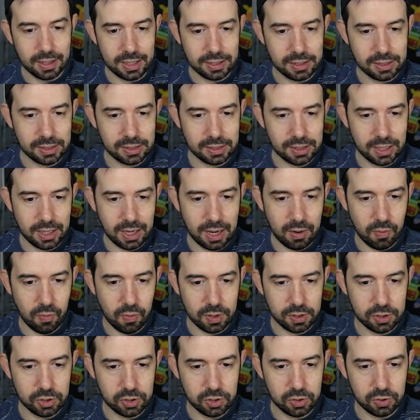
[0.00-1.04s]
Let's say I
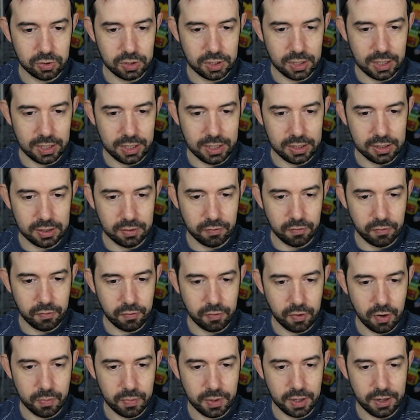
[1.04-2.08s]
want to delete
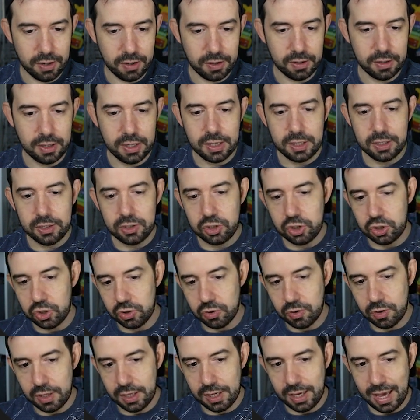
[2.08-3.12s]
from here
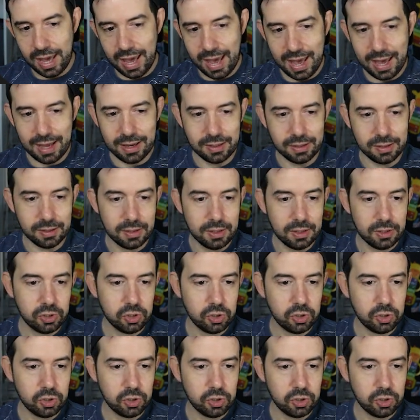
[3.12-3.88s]
to the end.